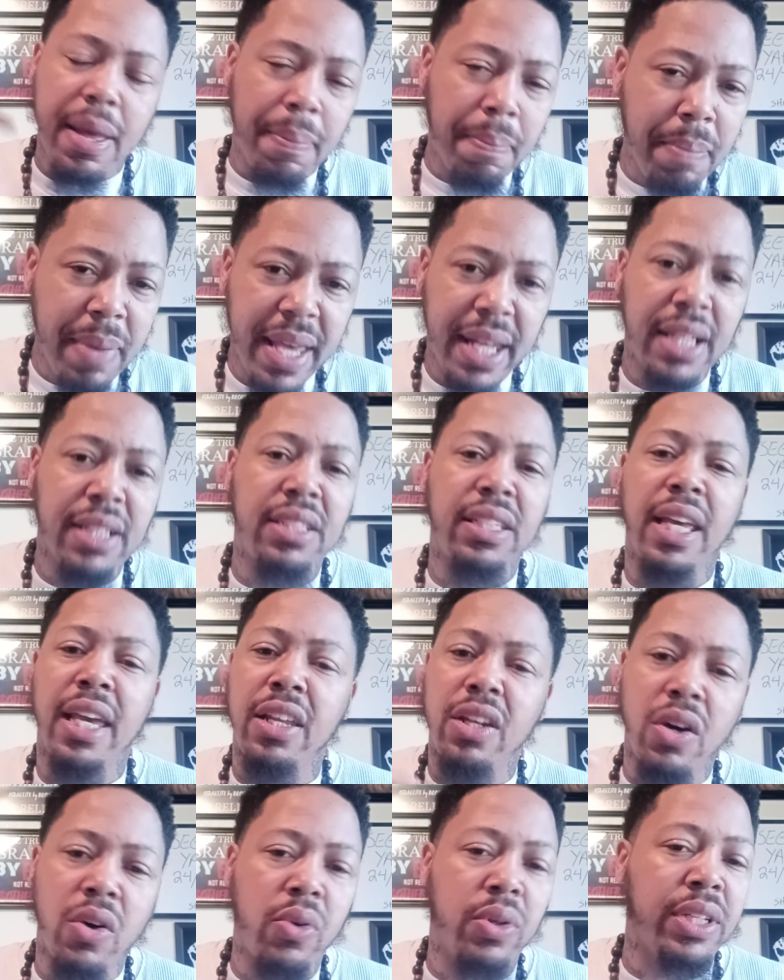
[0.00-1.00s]

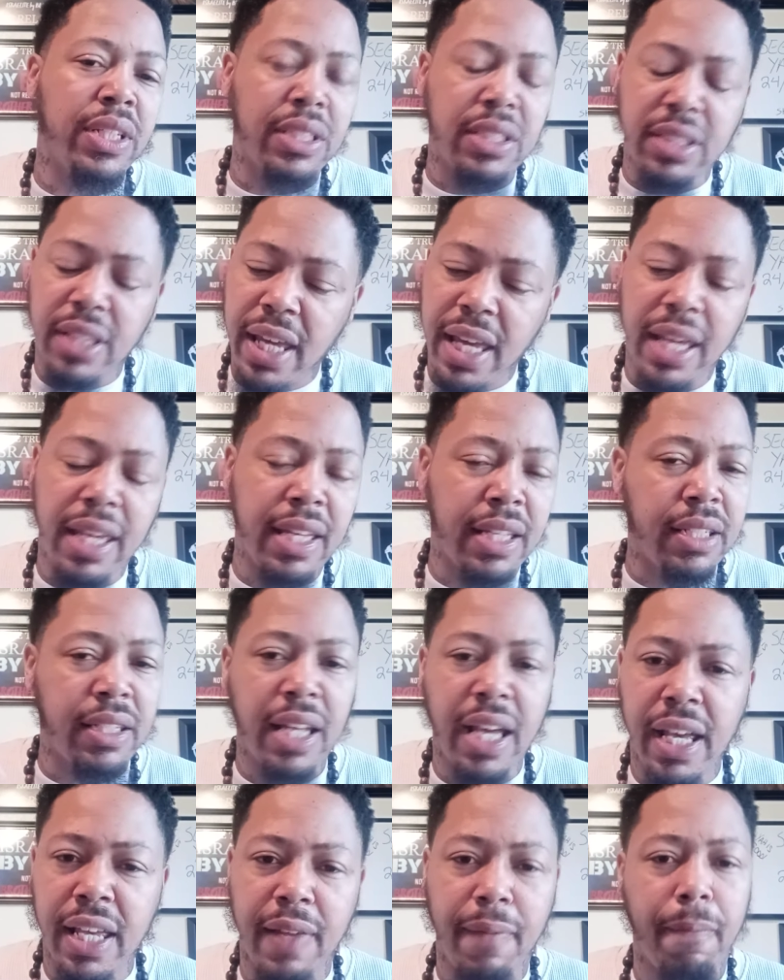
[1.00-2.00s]
Meditate on it day and
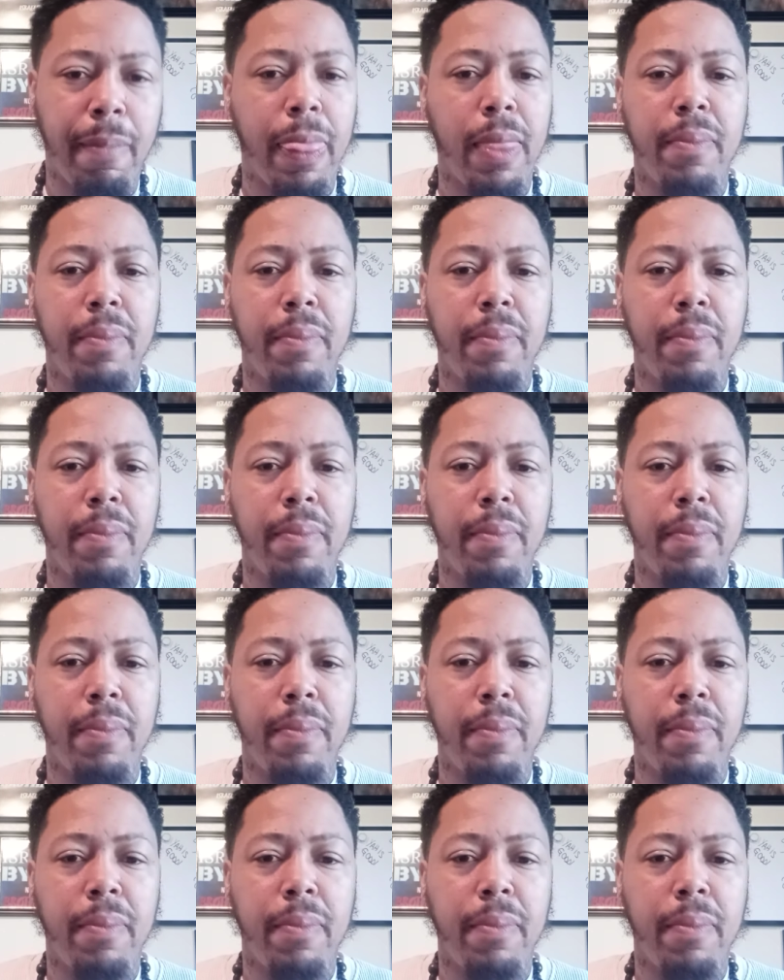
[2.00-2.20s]
night.